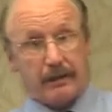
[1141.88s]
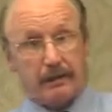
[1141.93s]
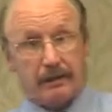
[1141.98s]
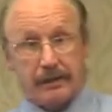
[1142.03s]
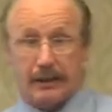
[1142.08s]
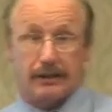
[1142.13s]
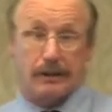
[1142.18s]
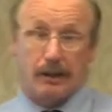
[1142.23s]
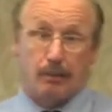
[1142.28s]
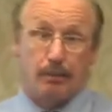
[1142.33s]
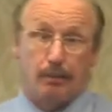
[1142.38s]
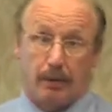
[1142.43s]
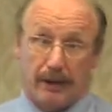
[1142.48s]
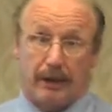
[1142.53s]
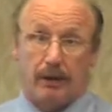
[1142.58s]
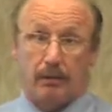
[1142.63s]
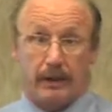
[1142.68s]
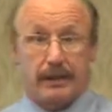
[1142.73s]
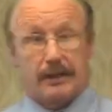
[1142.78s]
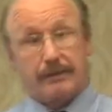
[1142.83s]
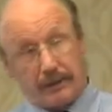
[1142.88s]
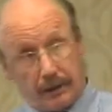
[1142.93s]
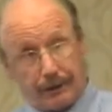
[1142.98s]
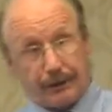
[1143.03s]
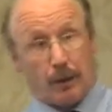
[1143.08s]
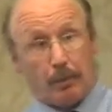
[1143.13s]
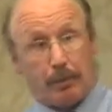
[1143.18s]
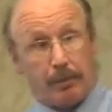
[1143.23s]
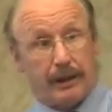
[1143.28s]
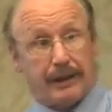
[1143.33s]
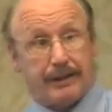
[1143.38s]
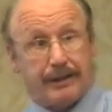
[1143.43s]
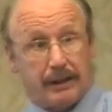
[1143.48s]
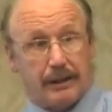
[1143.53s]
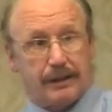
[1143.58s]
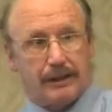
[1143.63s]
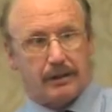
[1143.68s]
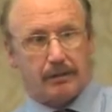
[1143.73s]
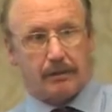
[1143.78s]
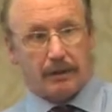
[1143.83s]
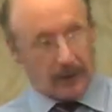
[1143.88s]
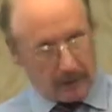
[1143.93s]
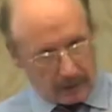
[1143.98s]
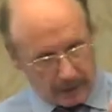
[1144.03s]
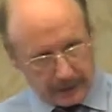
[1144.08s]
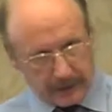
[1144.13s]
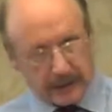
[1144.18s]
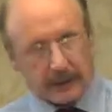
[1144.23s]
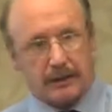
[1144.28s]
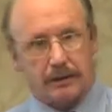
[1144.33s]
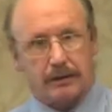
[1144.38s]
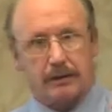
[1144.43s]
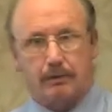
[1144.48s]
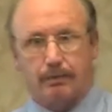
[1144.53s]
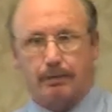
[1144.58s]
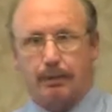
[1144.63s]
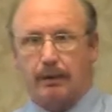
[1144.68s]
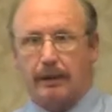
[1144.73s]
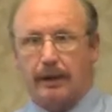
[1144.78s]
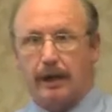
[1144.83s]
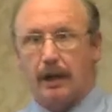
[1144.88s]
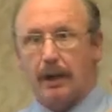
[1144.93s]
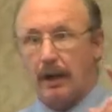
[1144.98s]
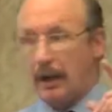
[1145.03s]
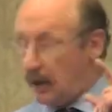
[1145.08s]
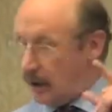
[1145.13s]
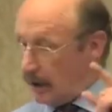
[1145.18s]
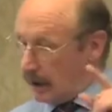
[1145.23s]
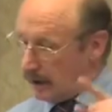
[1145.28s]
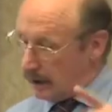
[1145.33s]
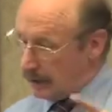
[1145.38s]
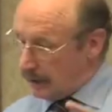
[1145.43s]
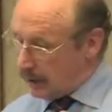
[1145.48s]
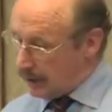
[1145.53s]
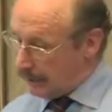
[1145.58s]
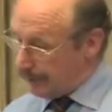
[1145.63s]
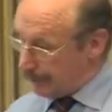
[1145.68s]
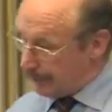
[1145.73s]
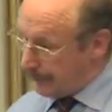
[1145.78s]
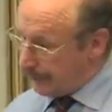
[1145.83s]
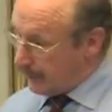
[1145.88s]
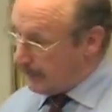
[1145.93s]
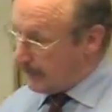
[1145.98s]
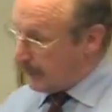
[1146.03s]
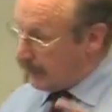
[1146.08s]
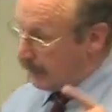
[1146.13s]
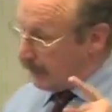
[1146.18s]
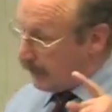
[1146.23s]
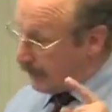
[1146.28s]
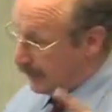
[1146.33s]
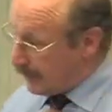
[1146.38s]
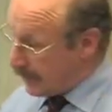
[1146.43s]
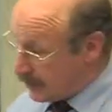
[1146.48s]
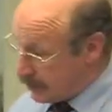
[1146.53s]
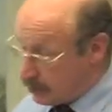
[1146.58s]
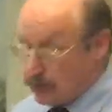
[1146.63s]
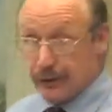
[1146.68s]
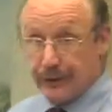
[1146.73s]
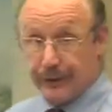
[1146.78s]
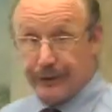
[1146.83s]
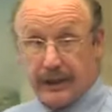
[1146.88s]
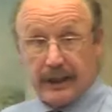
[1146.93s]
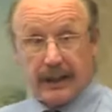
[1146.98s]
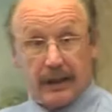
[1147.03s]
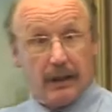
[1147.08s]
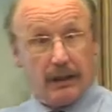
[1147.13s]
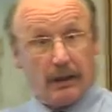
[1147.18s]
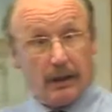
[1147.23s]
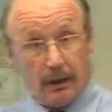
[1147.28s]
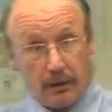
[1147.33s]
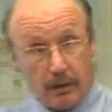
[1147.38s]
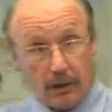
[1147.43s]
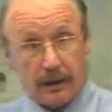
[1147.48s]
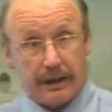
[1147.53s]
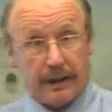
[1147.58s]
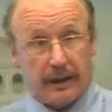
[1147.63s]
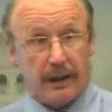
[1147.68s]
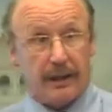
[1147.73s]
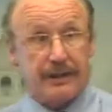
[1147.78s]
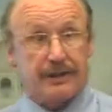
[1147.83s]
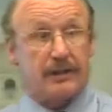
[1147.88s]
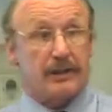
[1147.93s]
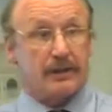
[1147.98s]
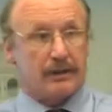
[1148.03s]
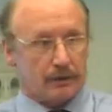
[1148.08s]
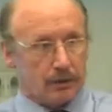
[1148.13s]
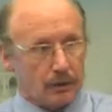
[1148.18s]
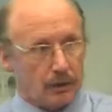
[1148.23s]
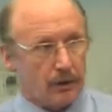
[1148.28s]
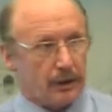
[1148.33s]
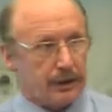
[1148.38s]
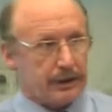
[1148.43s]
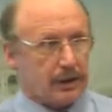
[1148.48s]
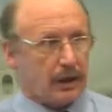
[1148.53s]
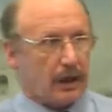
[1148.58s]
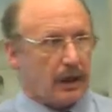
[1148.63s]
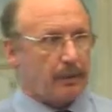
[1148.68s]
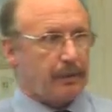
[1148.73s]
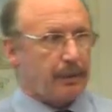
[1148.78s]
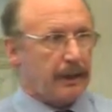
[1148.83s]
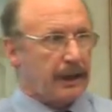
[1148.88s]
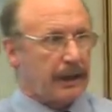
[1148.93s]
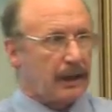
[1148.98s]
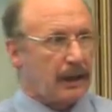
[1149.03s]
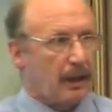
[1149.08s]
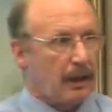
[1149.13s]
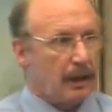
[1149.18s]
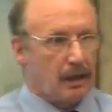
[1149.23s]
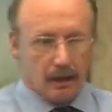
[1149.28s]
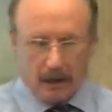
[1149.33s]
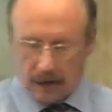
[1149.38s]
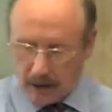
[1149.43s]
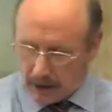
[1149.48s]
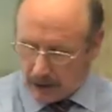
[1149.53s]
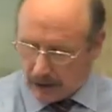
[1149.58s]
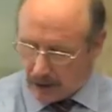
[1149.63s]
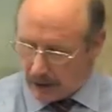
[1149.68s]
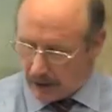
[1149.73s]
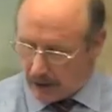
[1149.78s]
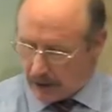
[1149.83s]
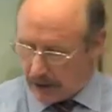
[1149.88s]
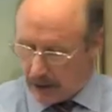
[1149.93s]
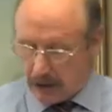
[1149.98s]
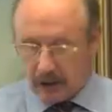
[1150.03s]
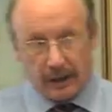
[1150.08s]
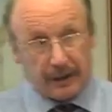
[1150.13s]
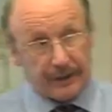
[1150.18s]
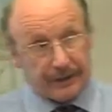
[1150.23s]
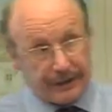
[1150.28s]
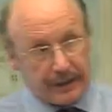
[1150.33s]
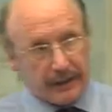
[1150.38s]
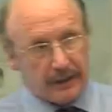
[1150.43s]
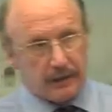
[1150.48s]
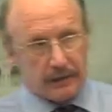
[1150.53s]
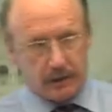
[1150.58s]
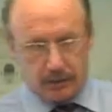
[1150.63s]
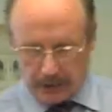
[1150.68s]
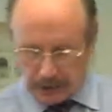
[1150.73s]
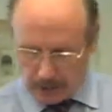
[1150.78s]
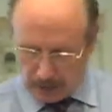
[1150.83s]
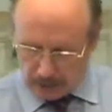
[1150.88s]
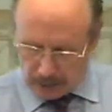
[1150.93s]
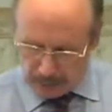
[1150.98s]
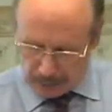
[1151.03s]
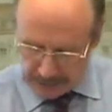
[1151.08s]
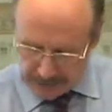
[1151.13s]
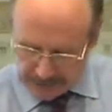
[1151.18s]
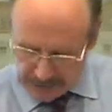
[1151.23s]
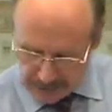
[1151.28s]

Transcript: it's the secretary who says, oh, by the way, you've got an operating list tomorrow. Oh, yes, good point. This sort of thing, who organises it, does all the typing, and deals